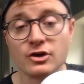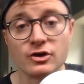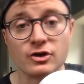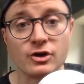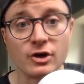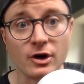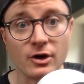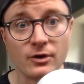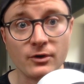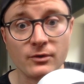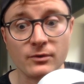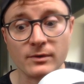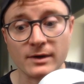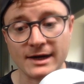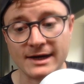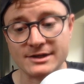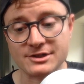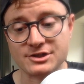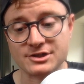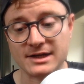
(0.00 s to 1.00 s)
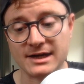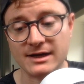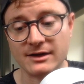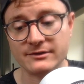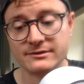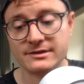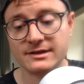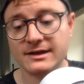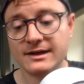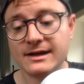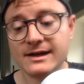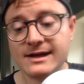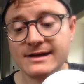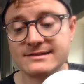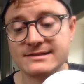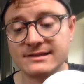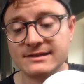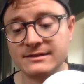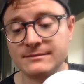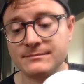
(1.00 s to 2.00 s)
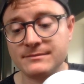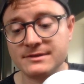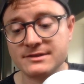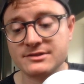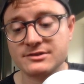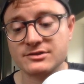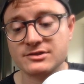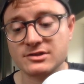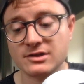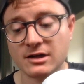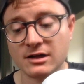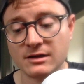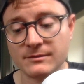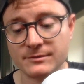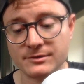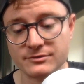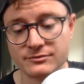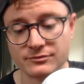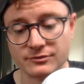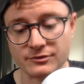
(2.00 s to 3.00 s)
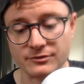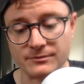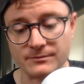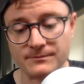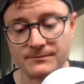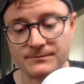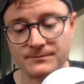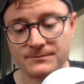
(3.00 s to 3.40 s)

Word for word: Go, I shout. He's in Mr. Solomon's room.